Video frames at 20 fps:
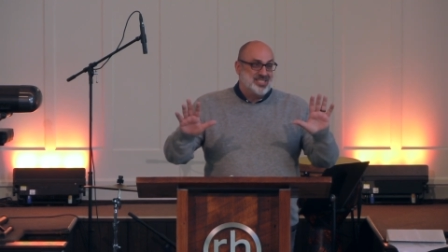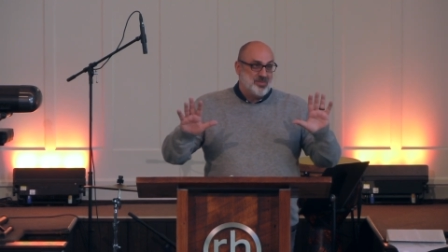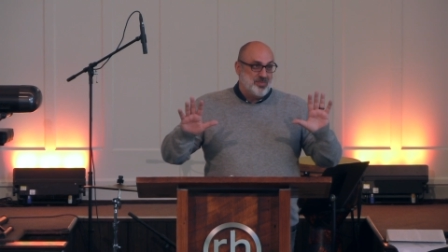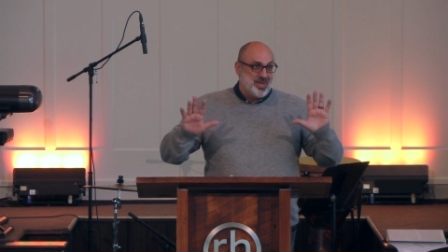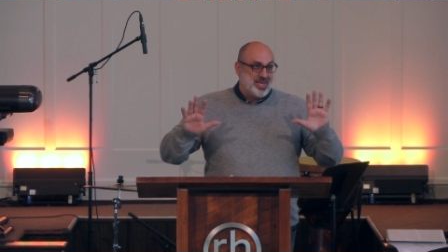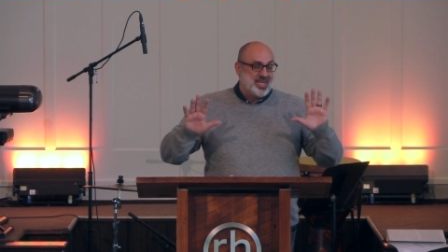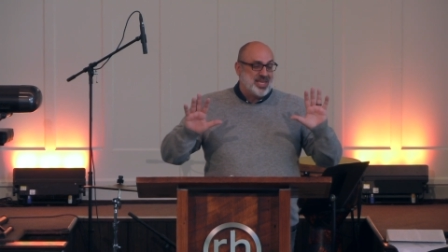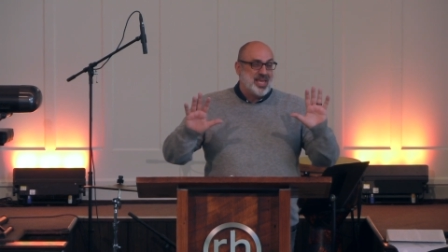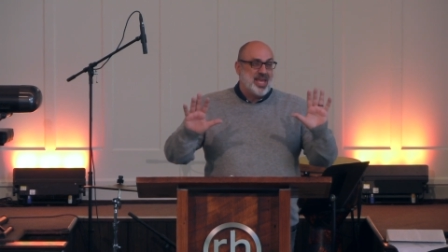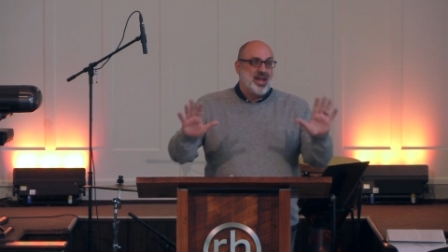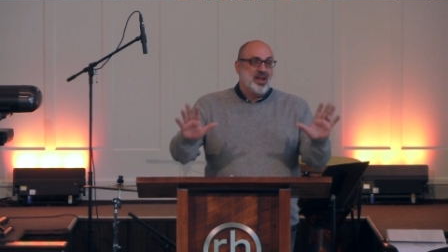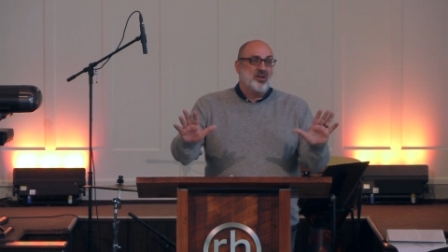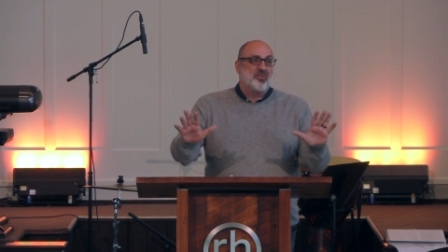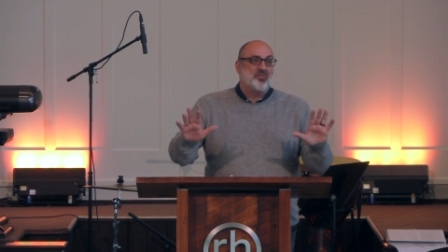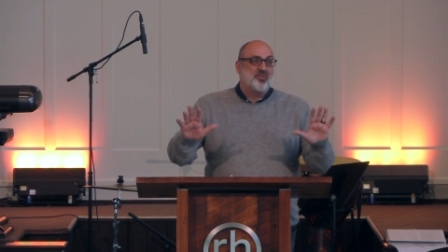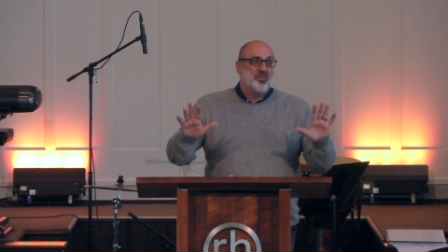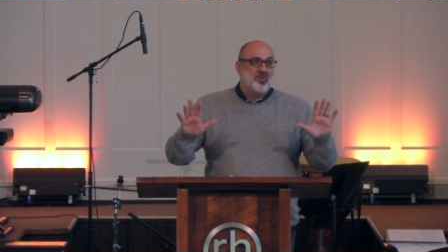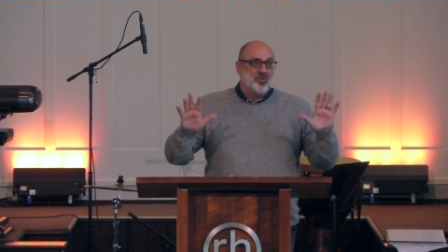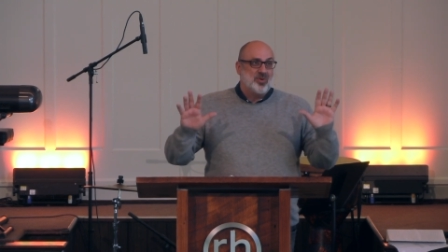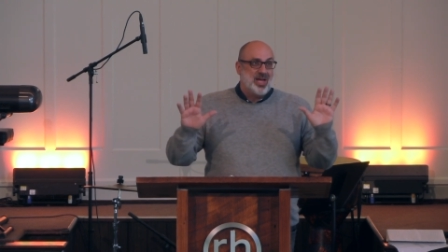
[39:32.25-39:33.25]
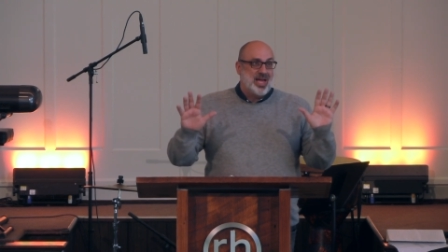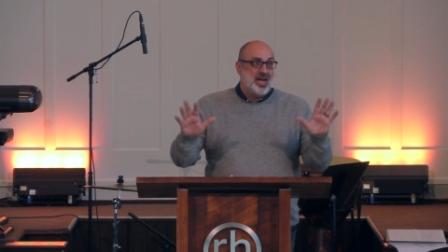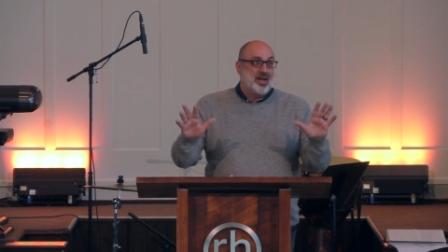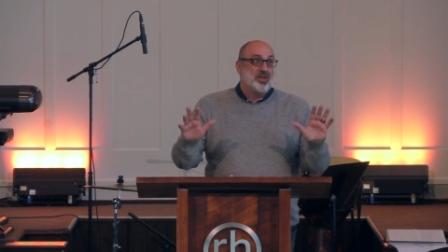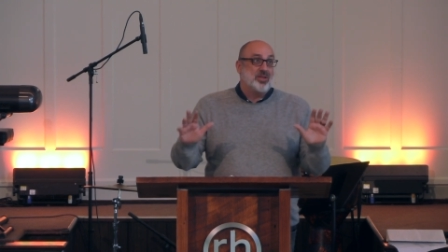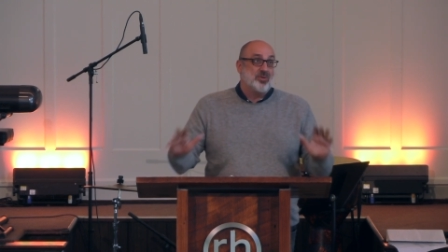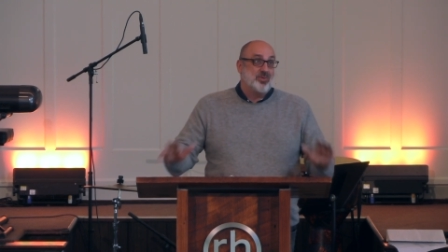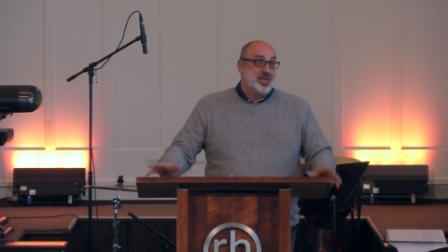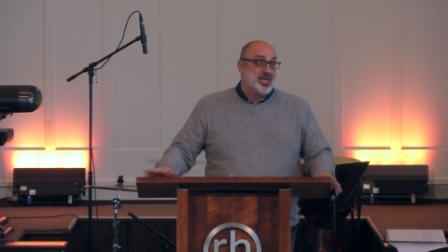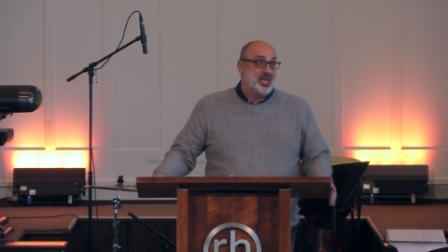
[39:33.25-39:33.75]
to be careful how
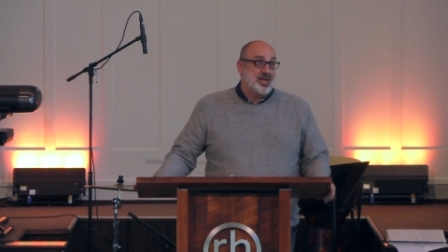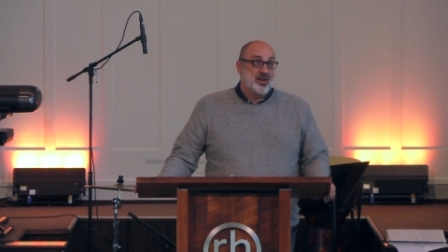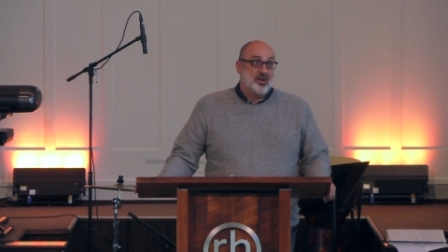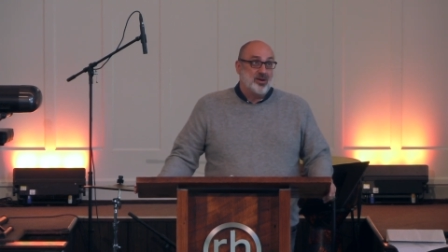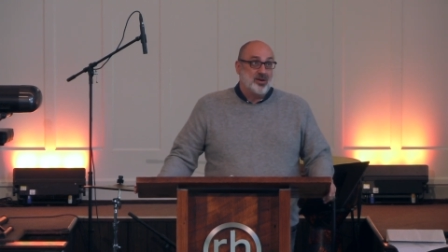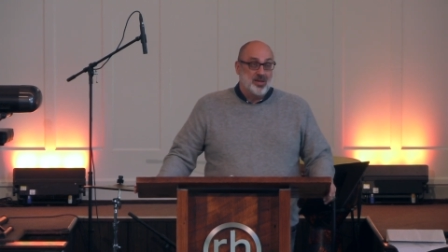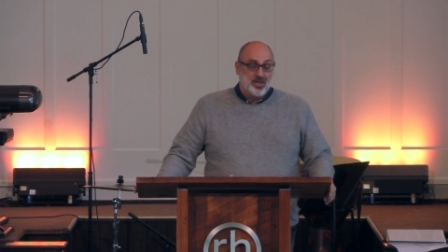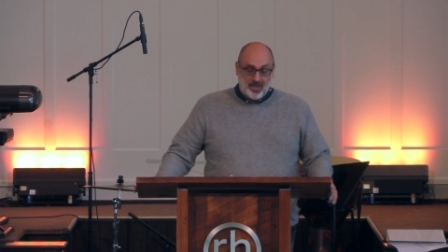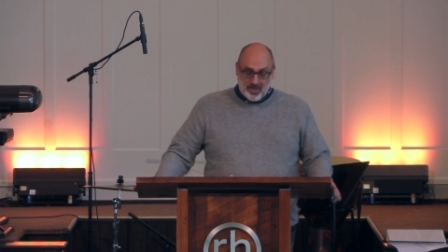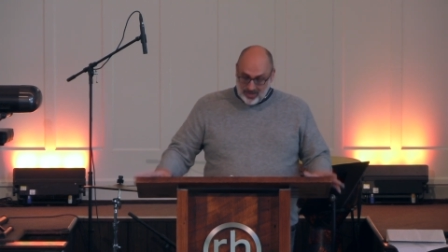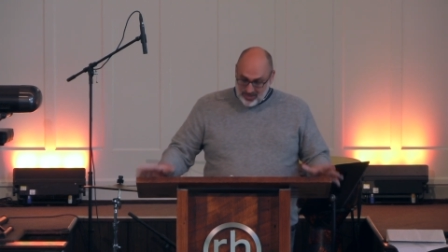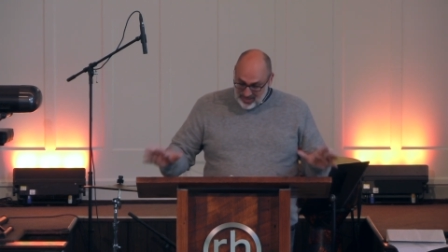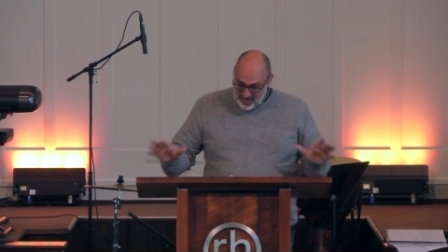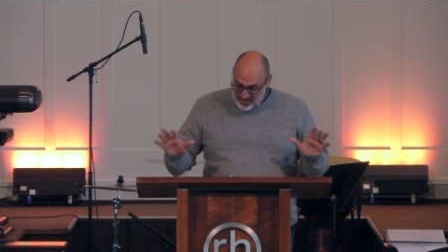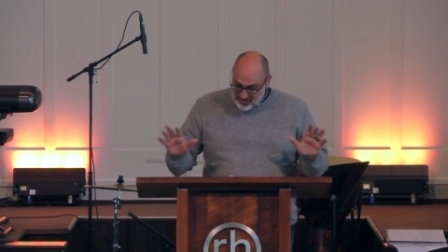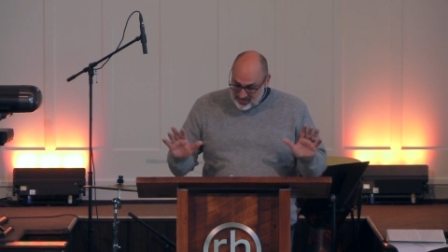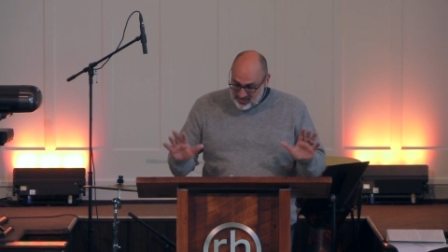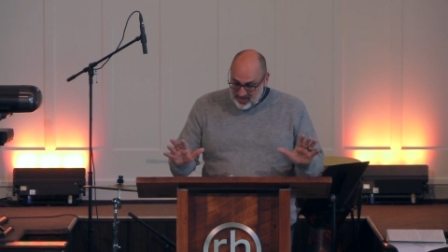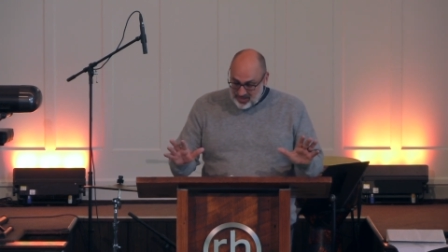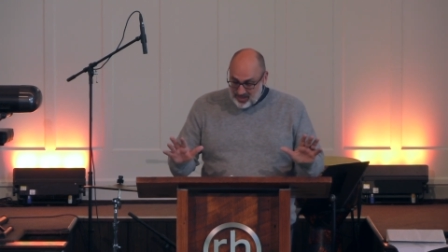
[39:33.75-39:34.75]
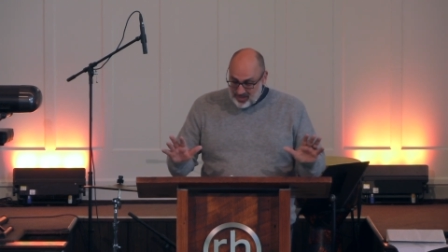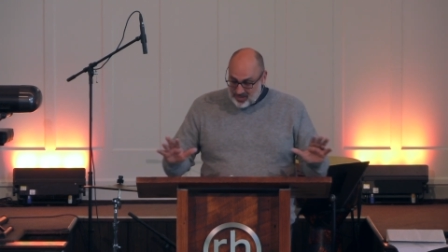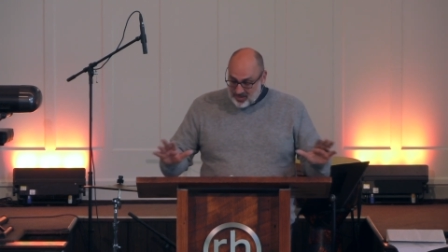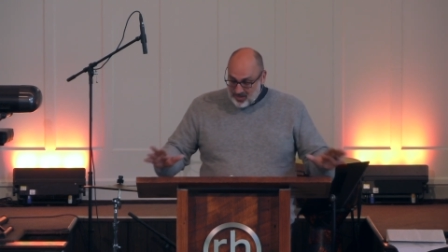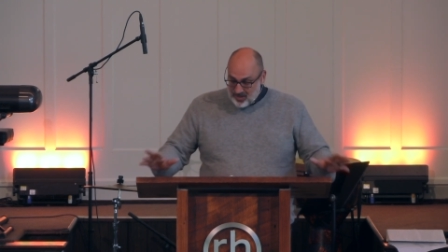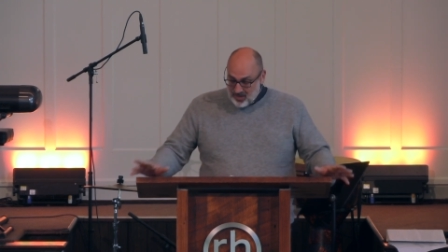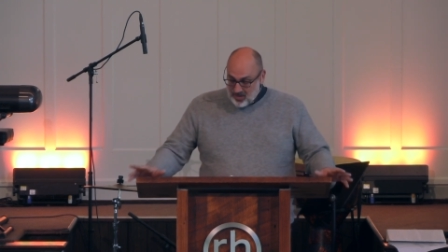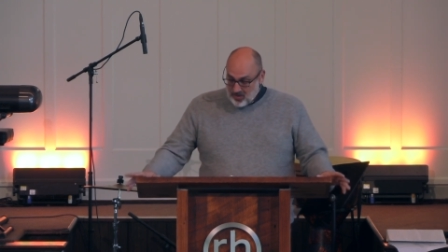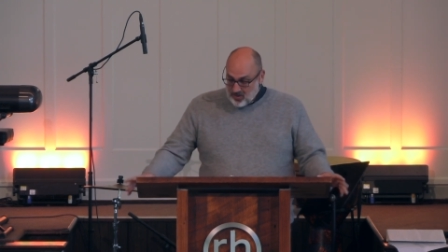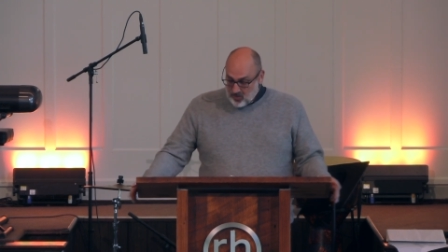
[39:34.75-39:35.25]
you hear, listen
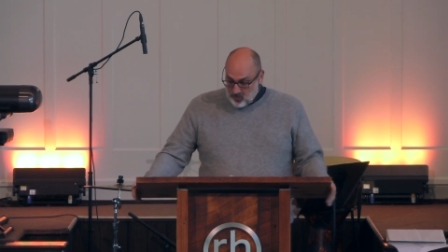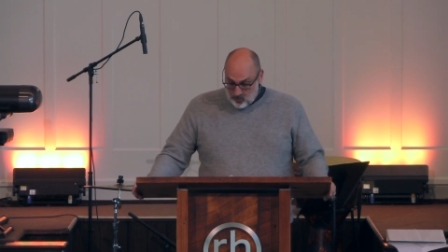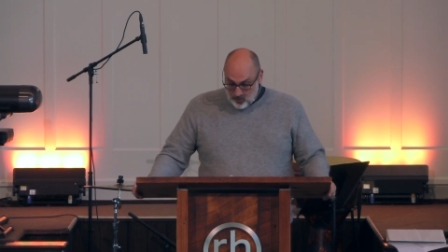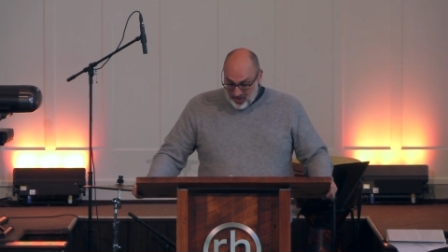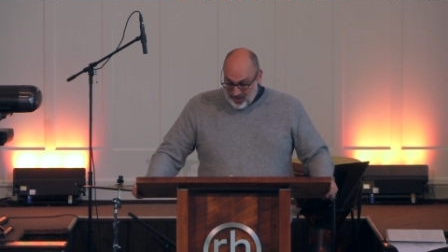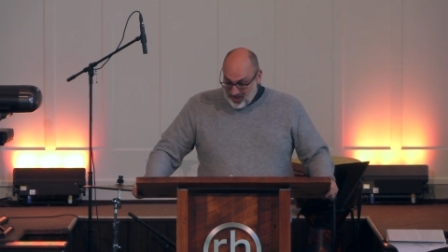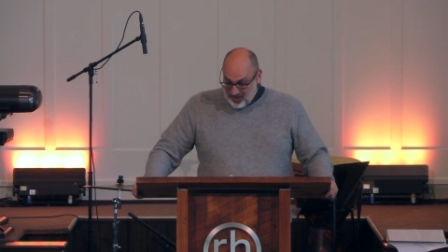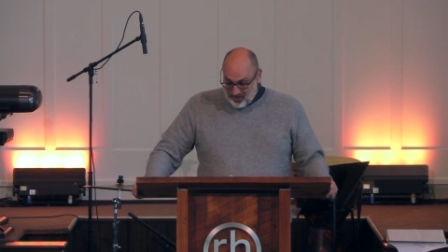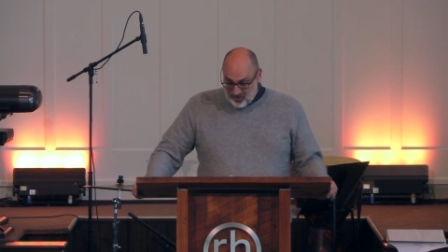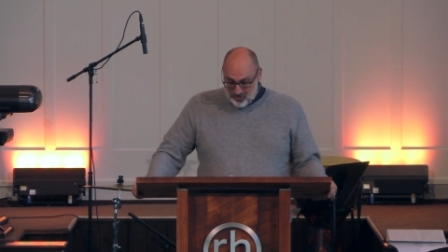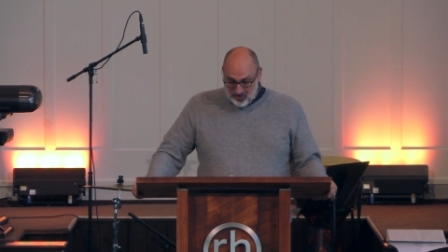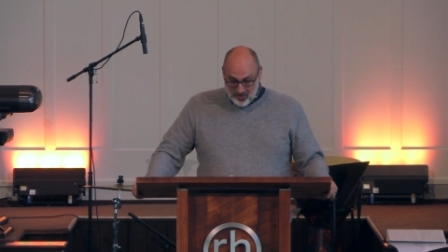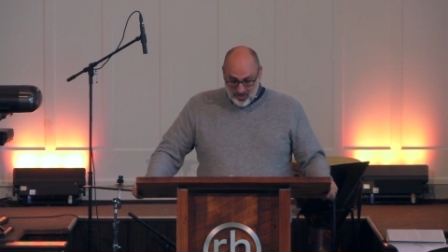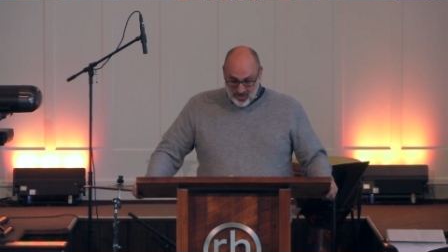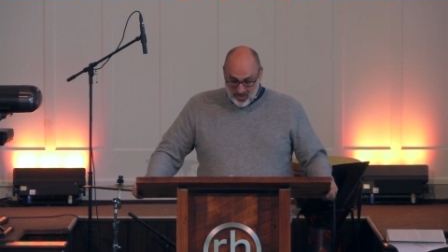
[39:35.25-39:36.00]
well.